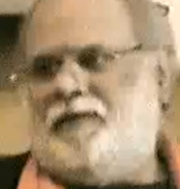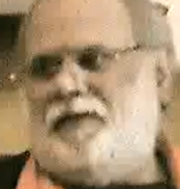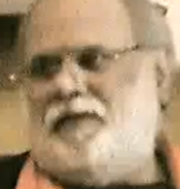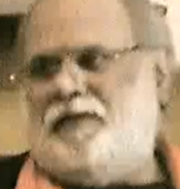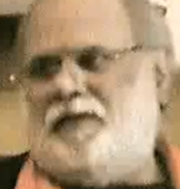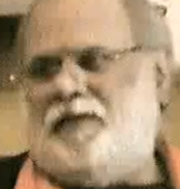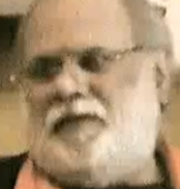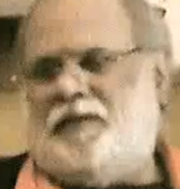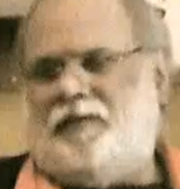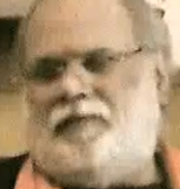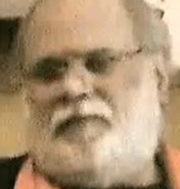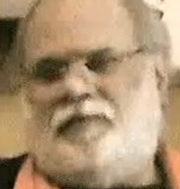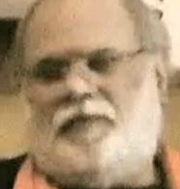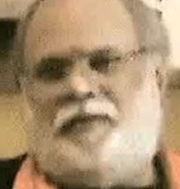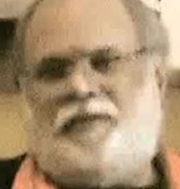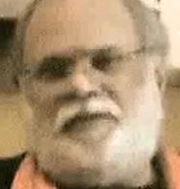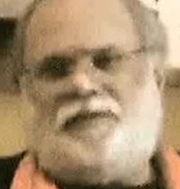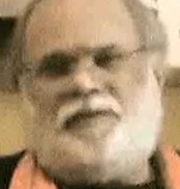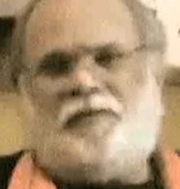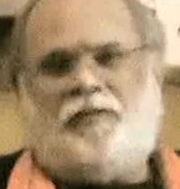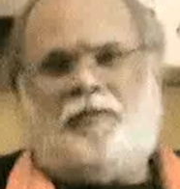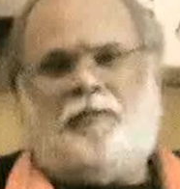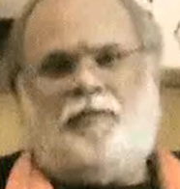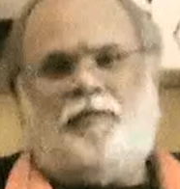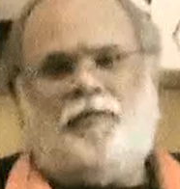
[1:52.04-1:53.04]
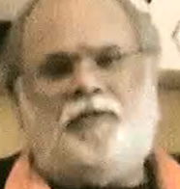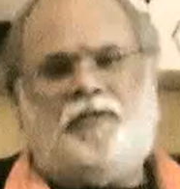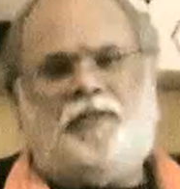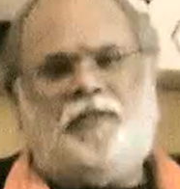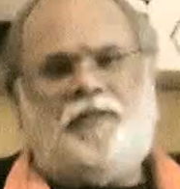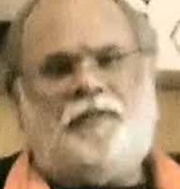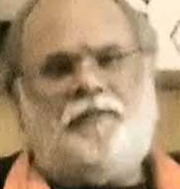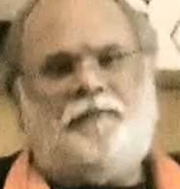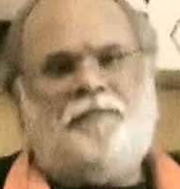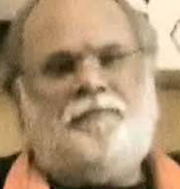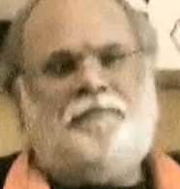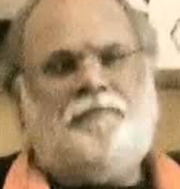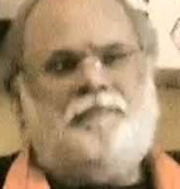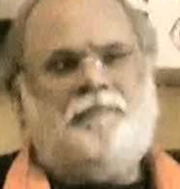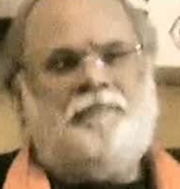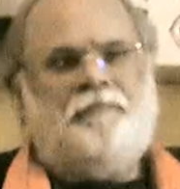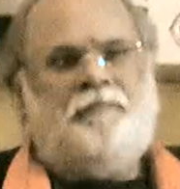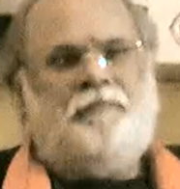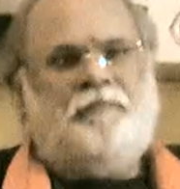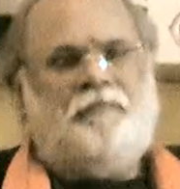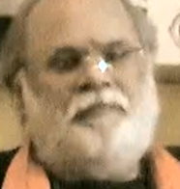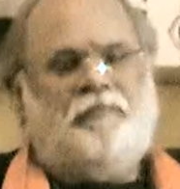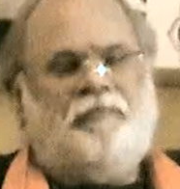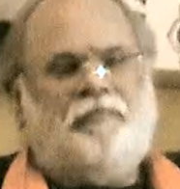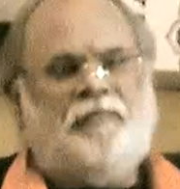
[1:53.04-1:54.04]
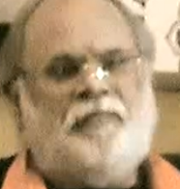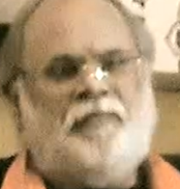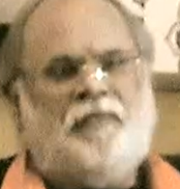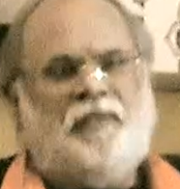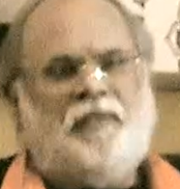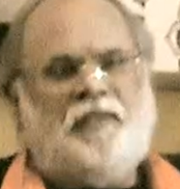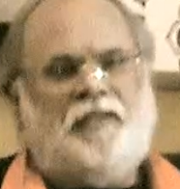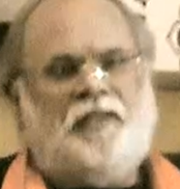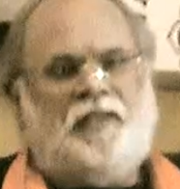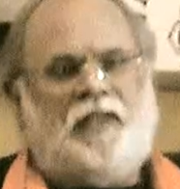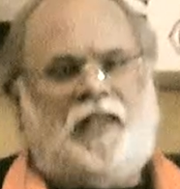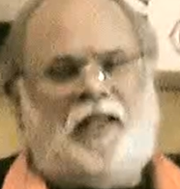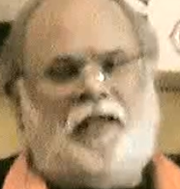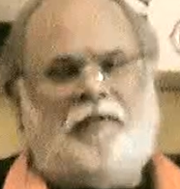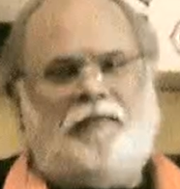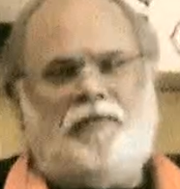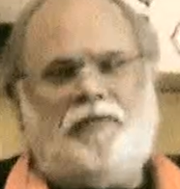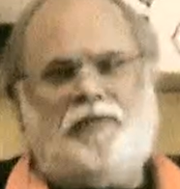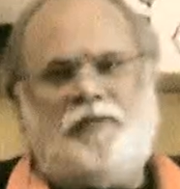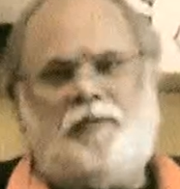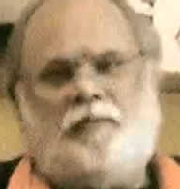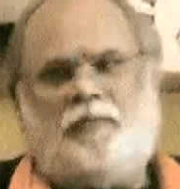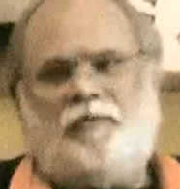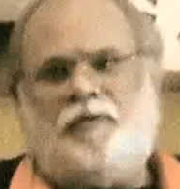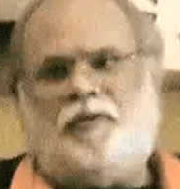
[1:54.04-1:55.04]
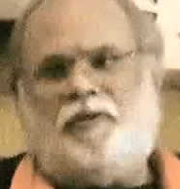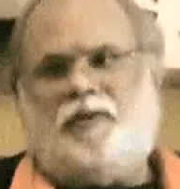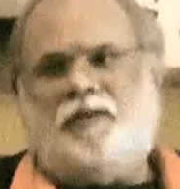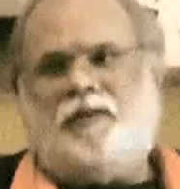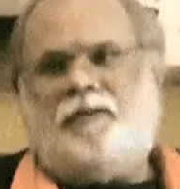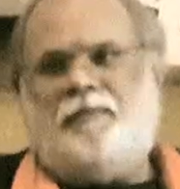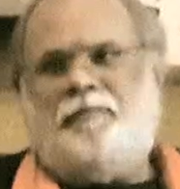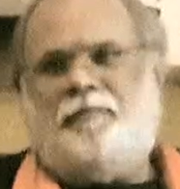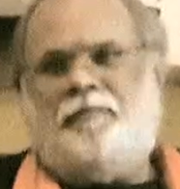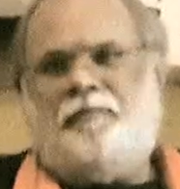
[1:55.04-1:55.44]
in the words of Buddha, the language of Buddha.